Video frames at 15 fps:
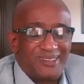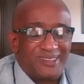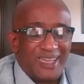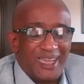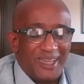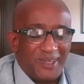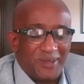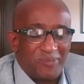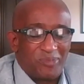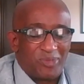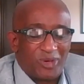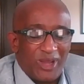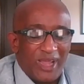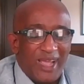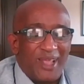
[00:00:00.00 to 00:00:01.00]
Take a
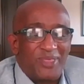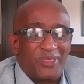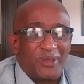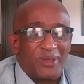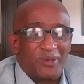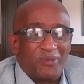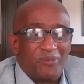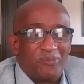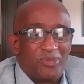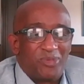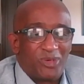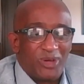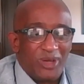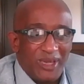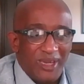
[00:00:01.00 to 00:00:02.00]
breath,
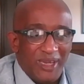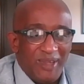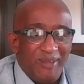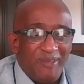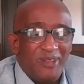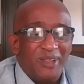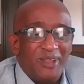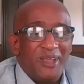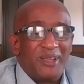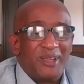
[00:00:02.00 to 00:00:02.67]
breathe,